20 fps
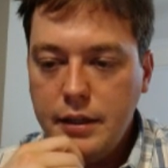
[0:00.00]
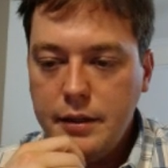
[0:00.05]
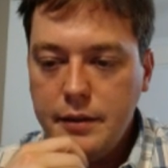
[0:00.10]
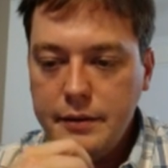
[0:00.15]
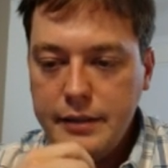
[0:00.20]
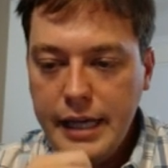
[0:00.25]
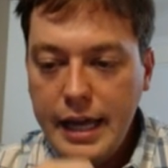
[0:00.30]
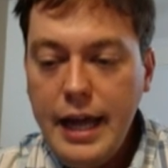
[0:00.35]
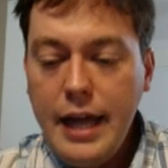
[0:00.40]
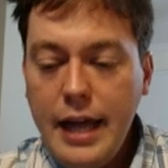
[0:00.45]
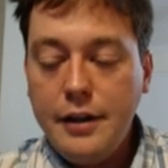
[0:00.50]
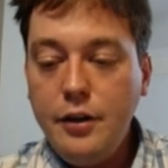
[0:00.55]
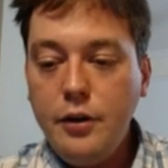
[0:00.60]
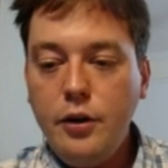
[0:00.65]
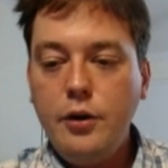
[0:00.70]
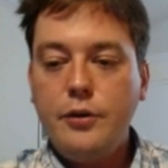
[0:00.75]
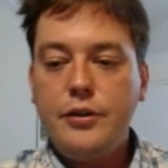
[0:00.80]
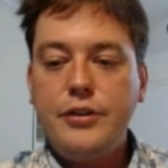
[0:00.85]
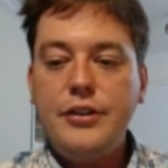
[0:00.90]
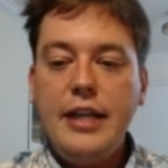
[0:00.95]
Yeah,
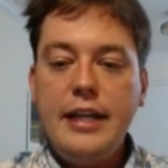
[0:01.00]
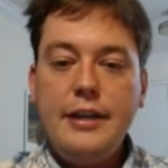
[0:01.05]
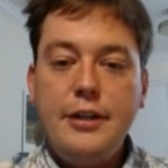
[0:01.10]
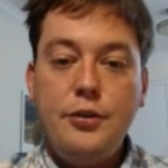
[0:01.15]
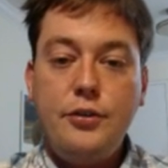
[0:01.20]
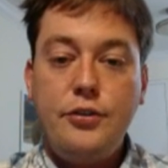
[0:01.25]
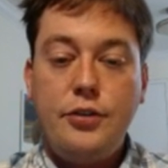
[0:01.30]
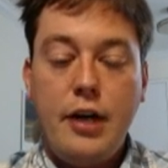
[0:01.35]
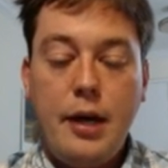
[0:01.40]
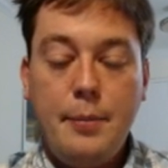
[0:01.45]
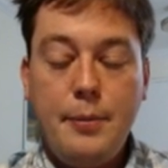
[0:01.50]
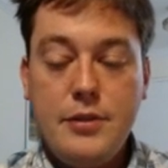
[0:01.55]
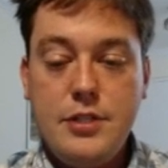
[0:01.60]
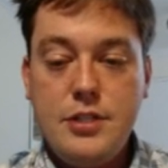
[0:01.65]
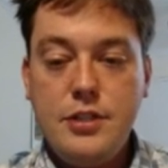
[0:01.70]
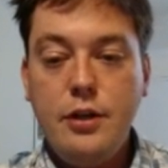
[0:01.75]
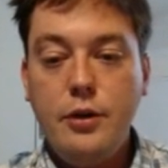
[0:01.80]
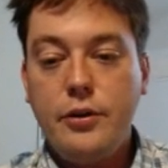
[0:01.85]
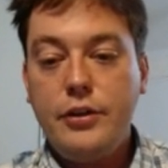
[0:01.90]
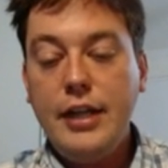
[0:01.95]
no, thank you,
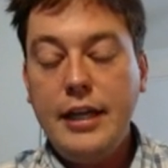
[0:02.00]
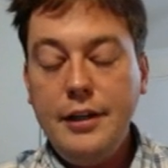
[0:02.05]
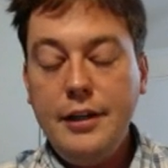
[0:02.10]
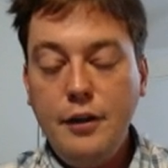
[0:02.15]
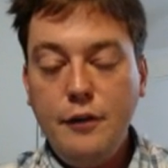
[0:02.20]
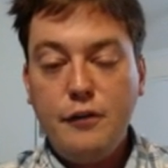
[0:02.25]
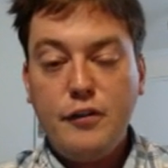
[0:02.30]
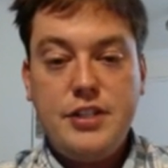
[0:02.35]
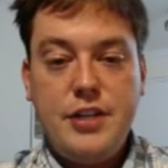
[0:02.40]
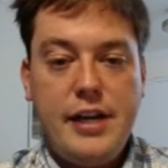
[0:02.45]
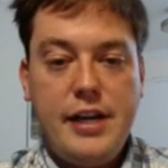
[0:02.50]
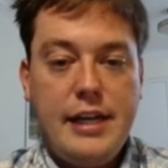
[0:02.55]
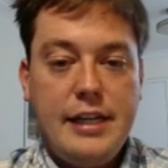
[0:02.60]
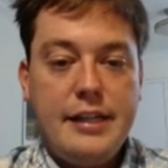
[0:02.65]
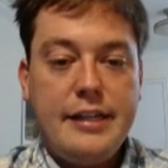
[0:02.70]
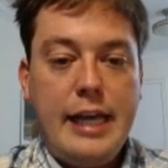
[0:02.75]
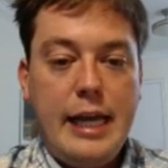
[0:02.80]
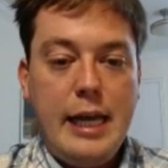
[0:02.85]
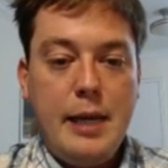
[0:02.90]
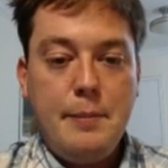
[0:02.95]
Tapas. No, thank you for sending
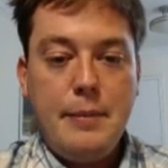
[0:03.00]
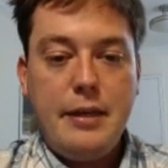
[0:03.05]
the game,